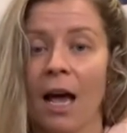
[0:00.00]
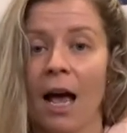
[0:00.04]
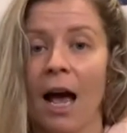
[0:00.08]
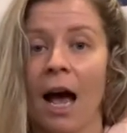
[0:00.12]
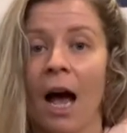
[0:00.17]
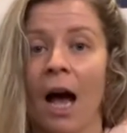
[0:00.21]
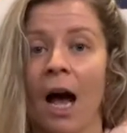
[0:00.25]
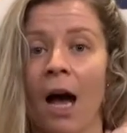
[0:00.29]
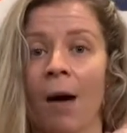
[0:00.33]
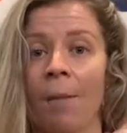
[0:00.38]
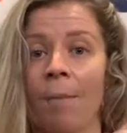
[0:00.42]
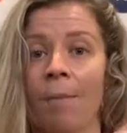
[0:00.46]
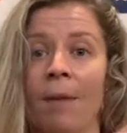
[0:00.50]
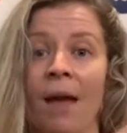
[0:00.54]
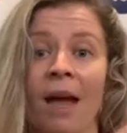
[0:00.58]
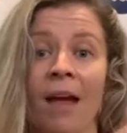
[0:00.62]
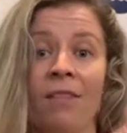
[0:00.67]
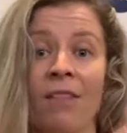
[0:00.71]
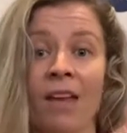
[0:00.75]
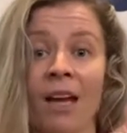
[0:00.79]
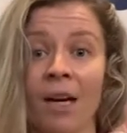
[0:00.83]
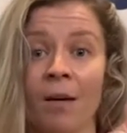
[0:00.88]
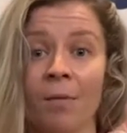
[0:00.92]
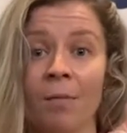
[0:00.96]
And
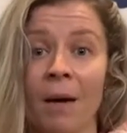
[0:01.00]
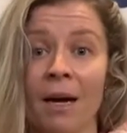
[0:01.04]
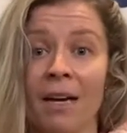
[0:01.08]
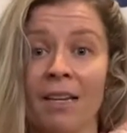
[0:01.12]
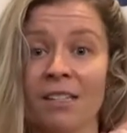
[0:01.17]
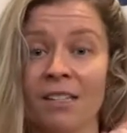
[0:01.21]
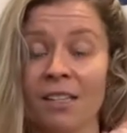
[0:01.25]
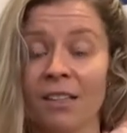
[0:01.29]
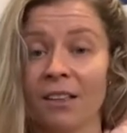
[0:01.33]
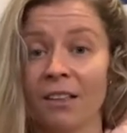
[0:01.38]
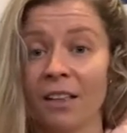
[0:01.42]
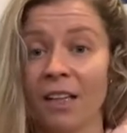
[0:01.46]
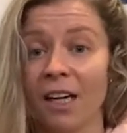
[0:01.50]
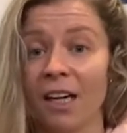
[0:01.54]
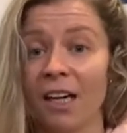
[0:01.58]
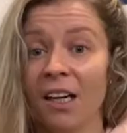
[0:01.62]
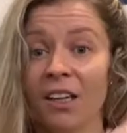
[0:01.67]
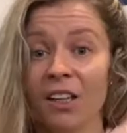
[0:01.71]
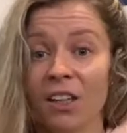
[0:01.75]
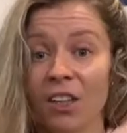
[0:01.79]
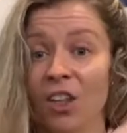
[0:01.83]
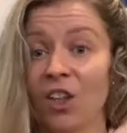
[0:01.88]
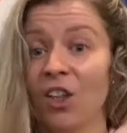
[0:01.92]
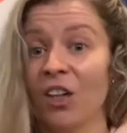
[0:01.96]
then
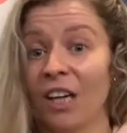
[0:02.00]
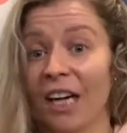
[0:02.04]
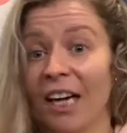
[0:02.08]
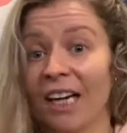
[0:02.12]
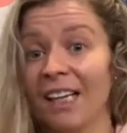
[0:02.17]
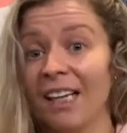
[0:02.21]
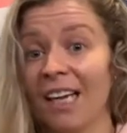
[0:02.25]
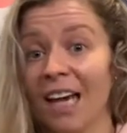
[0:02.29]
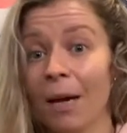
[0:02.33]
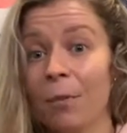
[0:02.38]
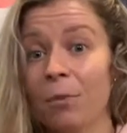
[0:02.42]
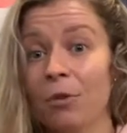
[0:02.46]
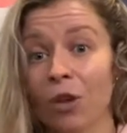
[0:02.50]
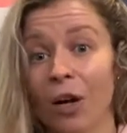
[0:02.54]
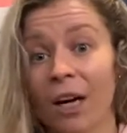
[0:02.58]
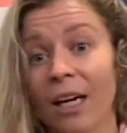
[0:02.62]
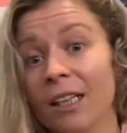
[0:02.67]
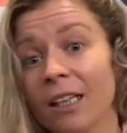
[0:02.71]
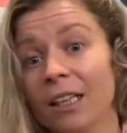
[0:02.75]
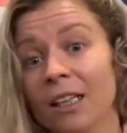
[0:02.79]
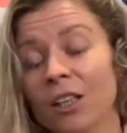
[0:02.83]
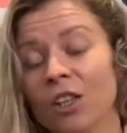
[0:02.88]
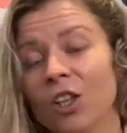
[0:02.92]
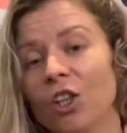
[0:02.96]
basically you can keep
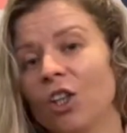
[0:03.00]
training.